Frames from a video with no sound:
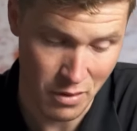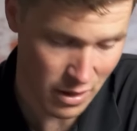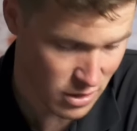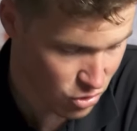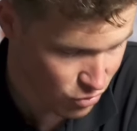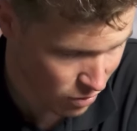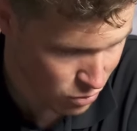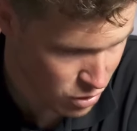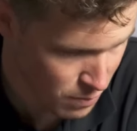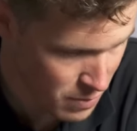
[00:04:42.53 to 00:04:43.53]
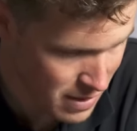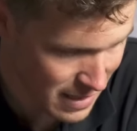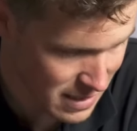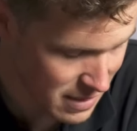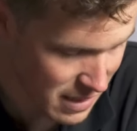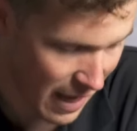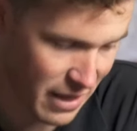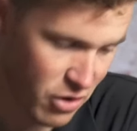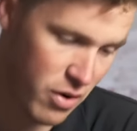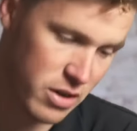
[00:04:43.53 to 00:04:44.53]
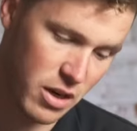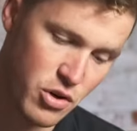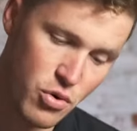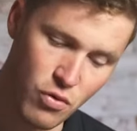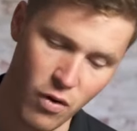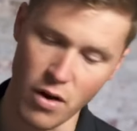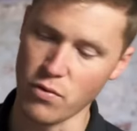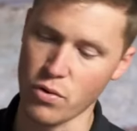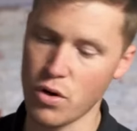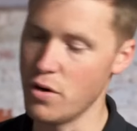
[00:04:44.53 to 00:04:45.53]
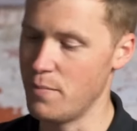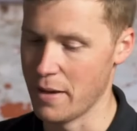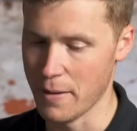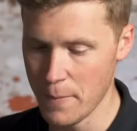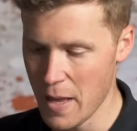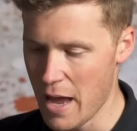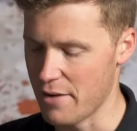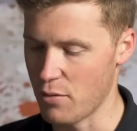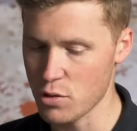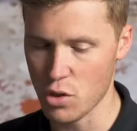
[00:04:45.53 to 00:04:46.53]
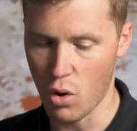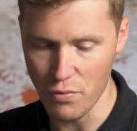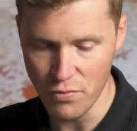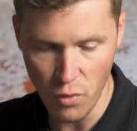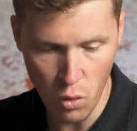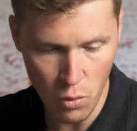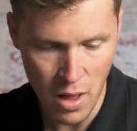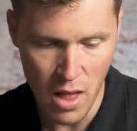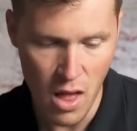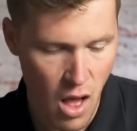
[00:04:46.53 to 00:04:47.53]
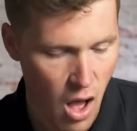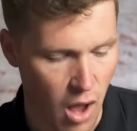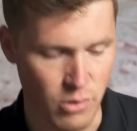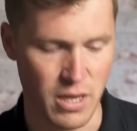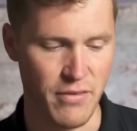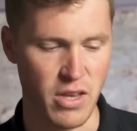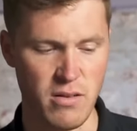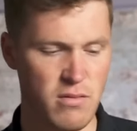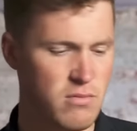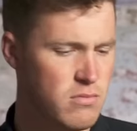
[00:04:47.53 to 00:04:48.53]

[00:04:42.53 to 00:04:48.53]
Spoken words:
I struggled to get it as accurate as I knew the rifle could be. And if I wasn't on form, I was having